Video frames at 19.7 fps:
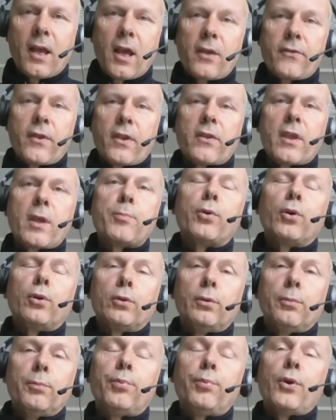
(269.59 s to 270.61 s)
and then they
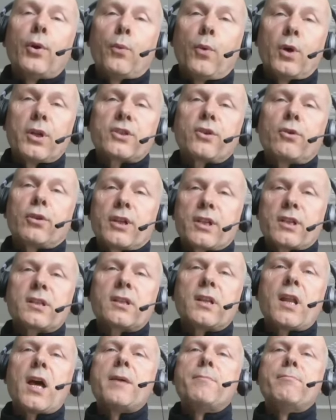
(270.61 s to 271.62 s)
put what's called a
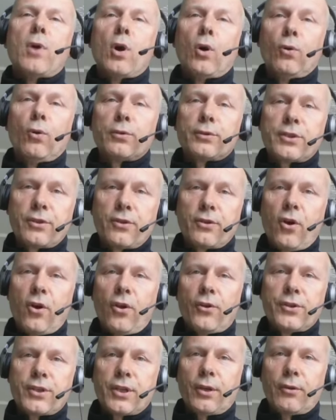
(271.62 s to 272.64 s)
slime mold
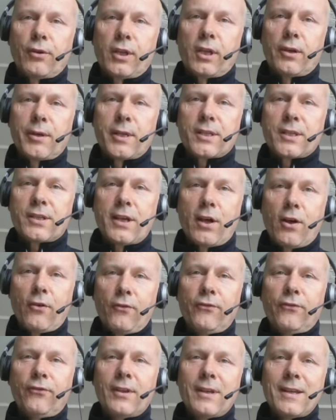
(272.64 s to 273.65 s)
on Tokyo itself,